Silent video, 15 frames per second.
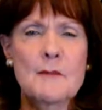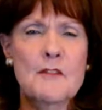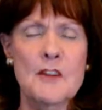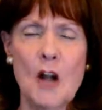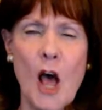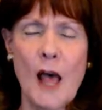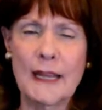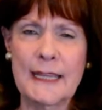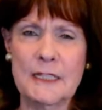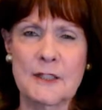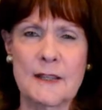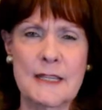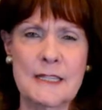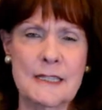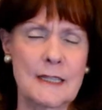finale
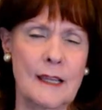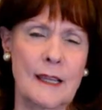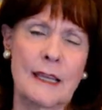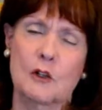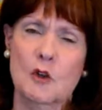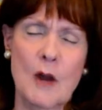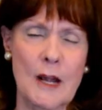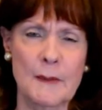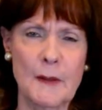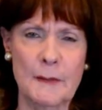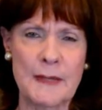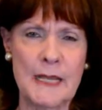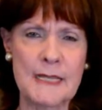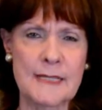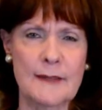to this incredible
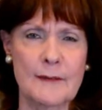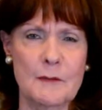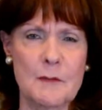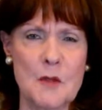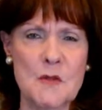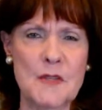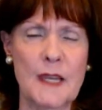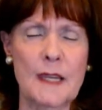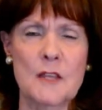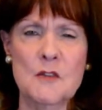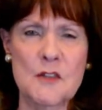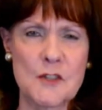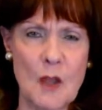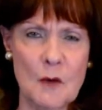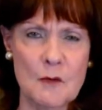piece of music and
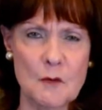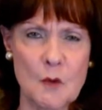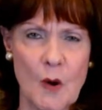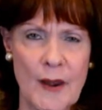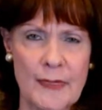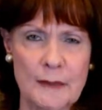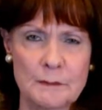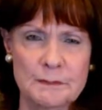so forth.